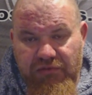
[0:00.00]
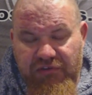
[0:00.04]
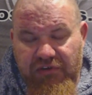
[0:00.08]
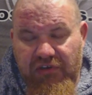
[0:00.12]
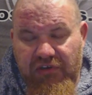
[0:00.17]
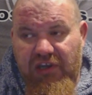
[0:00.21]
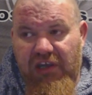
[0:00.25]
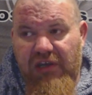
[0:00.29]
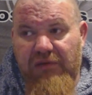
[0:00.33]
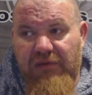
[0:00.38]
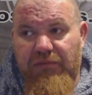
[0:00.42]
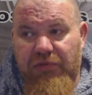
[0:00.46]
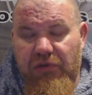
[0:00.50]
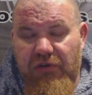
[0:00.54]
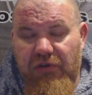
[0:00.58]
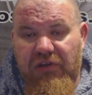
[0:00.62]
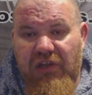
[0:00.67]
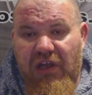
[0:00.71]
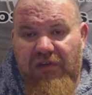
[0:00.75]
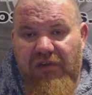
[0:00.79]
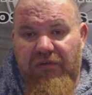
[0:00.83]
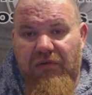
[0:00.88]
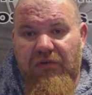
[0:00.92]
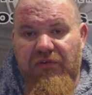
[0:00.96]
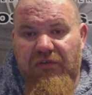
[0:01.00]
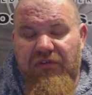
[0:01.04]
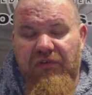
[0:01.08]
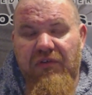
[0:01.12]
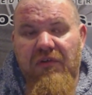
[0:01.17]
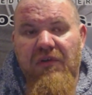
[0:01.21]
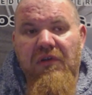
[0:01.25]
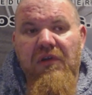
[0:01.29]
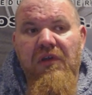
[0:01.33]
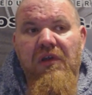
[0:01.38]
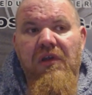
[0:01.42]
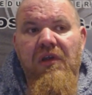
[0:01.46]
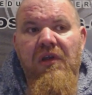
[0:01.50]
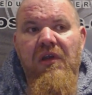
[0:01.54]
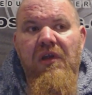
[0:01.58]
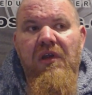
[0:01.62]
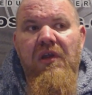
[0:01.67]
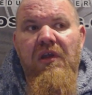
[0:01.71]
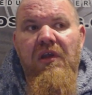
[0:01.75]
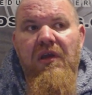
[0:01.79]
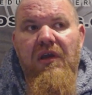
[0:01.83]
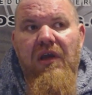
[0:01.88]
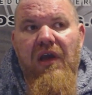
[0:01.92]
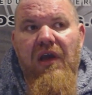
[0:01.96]
to keep blood levels
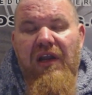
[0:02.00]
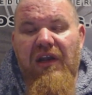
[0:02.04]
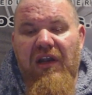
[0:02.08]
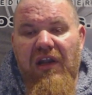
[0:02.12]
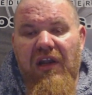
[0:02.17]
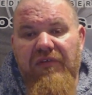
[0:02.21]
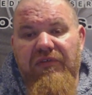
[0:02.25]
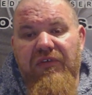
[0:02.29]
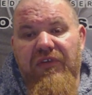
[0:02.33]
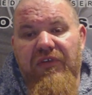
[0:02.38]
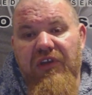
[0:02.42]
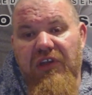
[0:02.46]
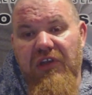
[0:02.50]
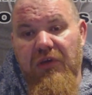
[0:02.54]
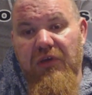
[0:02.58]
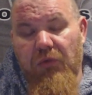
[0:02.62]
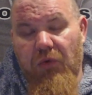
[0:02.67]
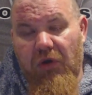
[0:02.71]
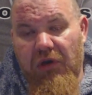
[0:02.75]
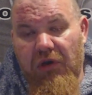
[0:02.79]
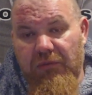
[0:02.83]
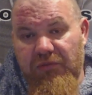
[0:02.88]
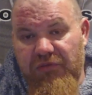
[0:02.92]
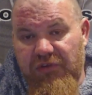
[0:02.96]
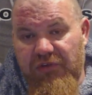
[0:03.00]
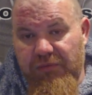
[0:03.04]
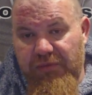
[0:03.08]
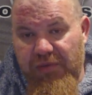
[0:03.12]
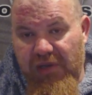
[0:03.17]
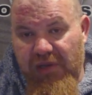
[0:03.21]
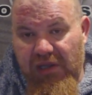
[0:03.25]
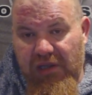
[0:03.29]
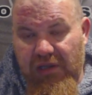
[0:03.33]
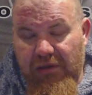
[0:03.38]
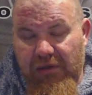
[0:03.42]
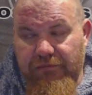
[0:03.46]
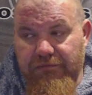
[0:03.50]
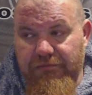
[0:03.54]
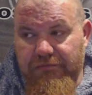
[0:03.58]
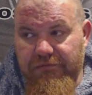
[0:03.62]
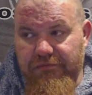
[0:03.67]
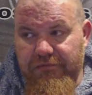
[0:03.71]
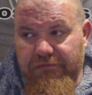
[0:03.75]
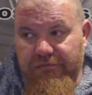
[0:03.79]
at a level that you want them to be.